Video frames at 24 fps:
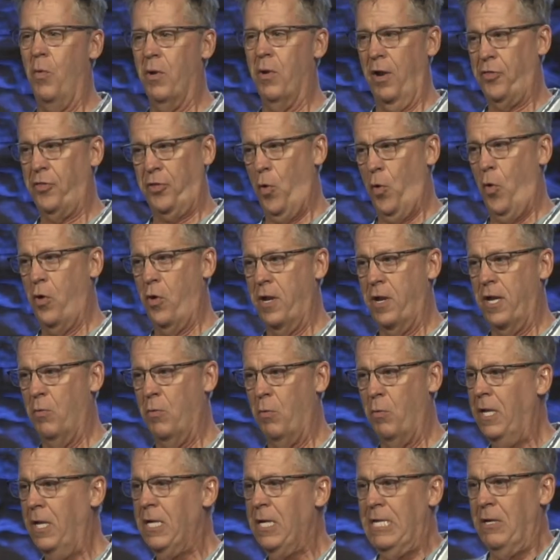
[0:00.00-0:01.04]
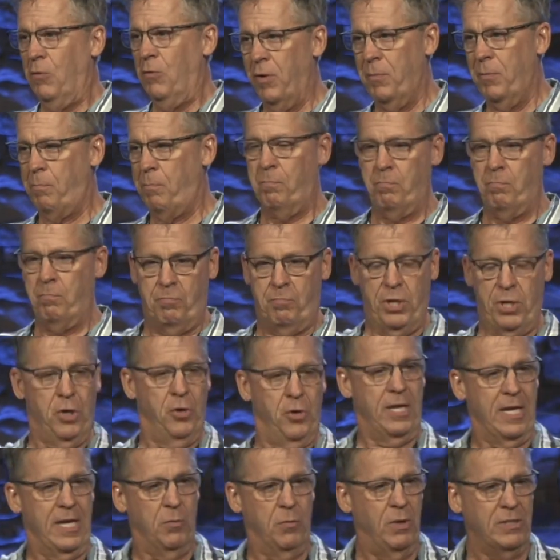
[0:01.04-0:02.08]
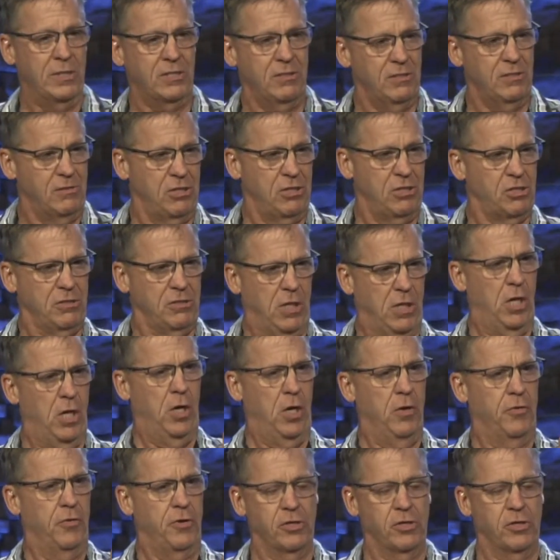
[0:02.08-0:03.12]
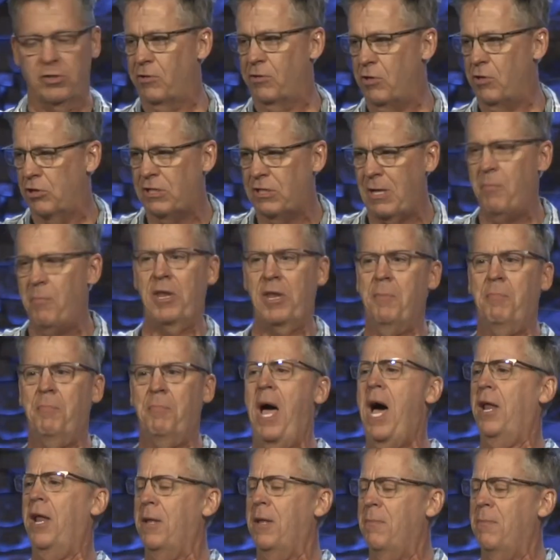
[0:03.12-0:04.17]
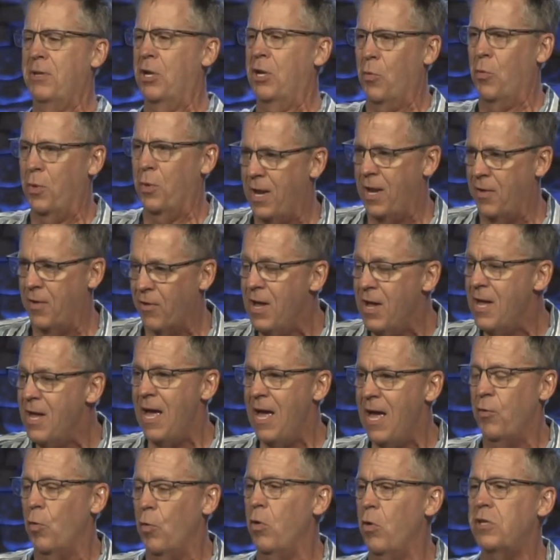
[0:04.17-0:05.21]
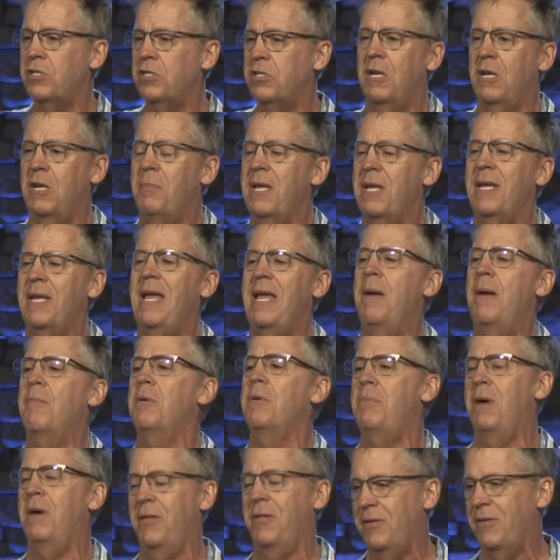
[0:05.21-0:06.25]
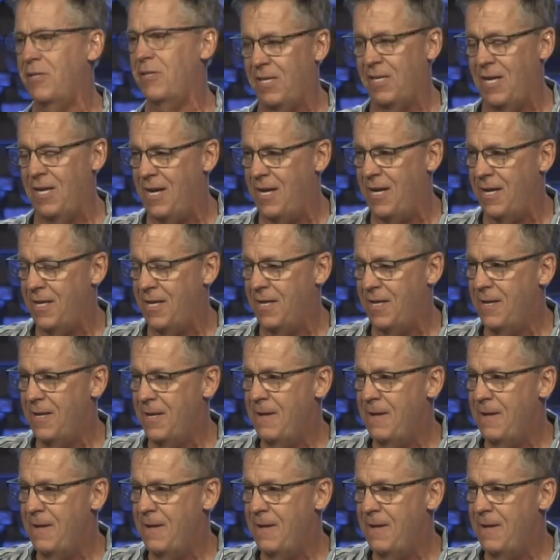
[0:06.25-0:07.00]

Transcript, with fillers: what authority and what, what beauty and what just, oh, there's, there's something about him, you know, or whatever. And the world's going to be enamored by this guy.